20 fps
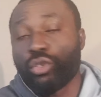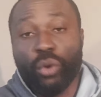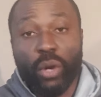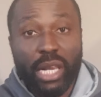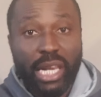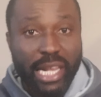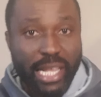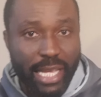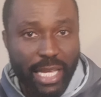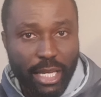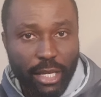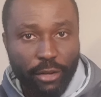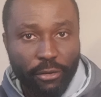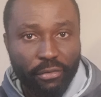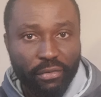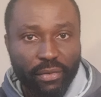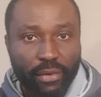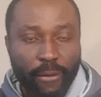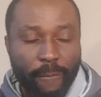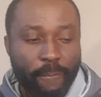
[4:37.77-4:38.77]

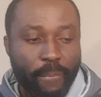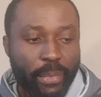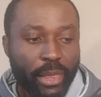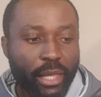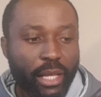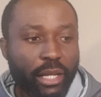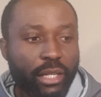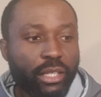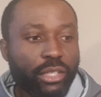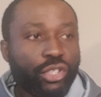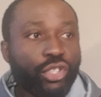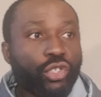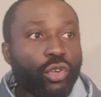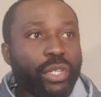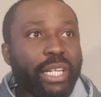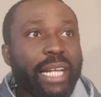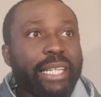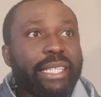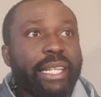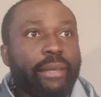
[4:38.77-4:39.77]
leave so
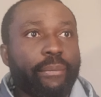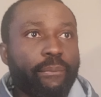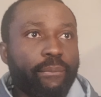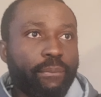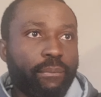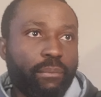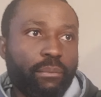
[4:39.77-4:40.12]
that they?